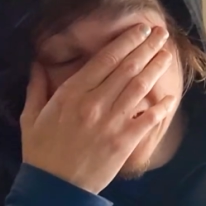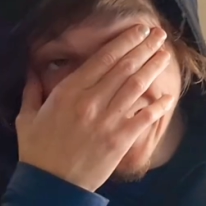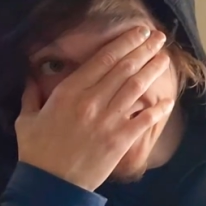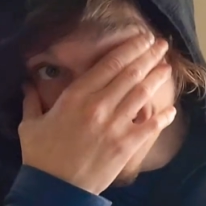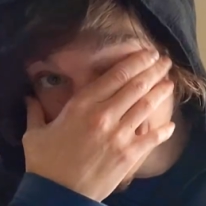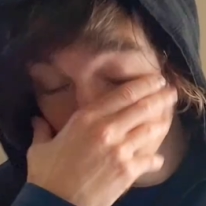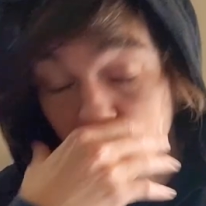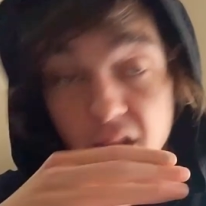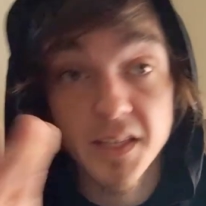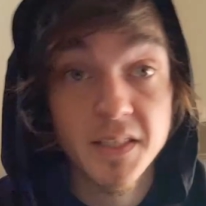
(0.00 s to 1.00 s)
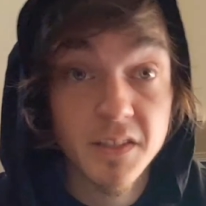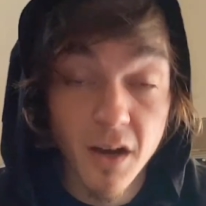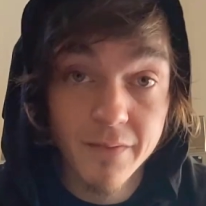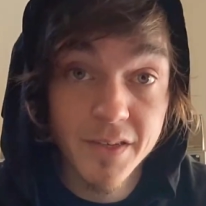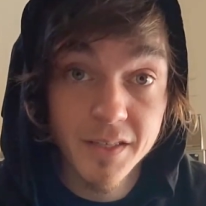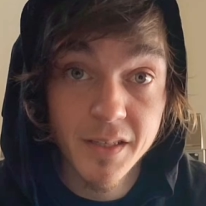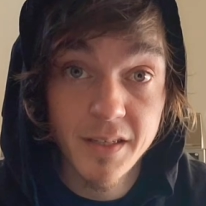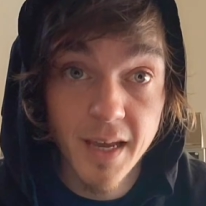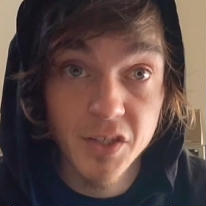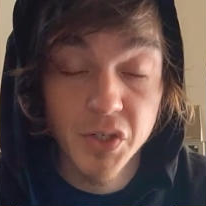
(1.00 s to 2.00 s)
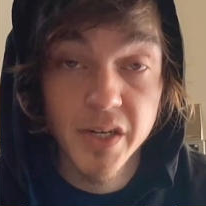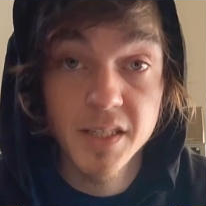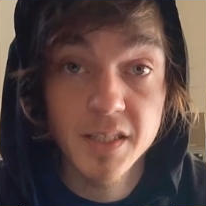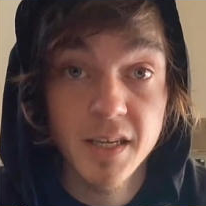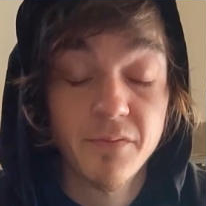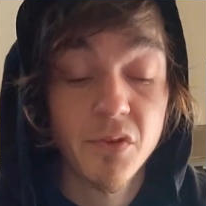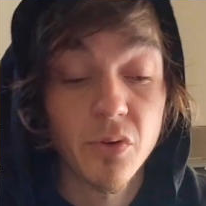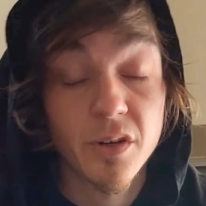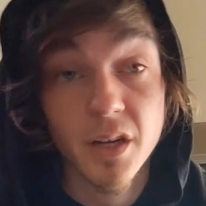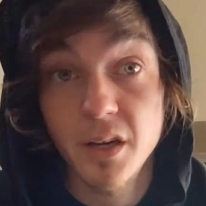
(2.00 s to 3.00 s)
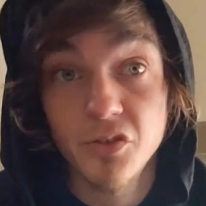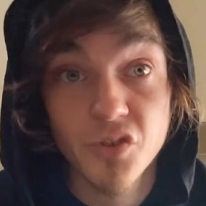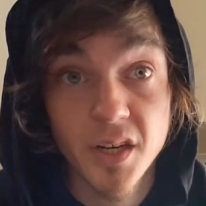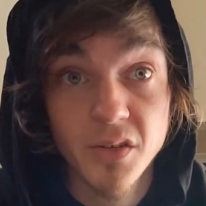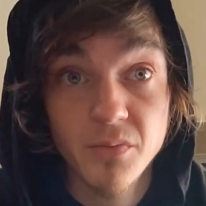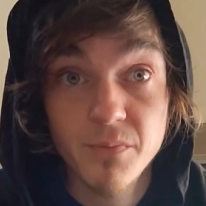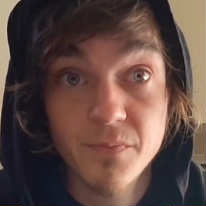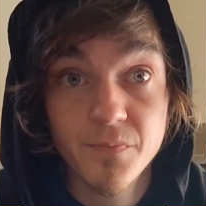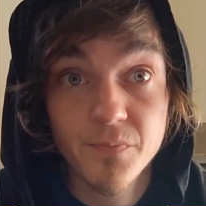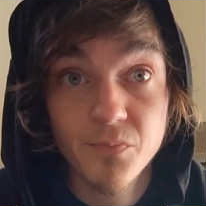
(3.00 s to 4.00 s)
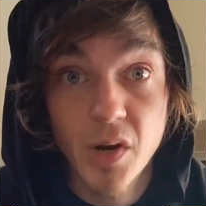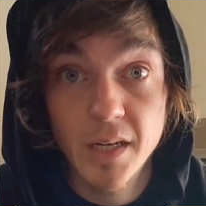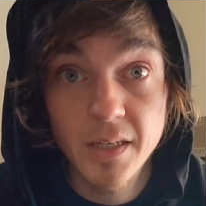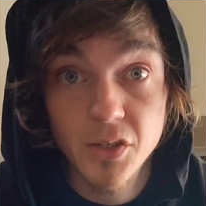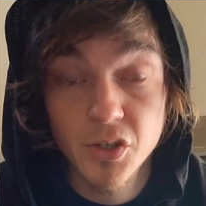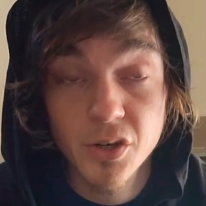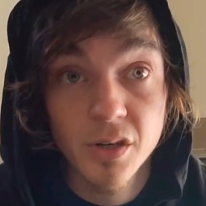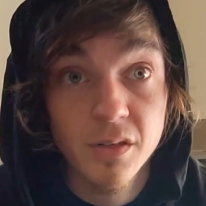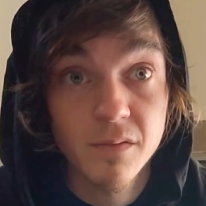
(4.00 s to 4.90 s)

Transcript: And so this is obviously dangerous if you're an untrained practitioner.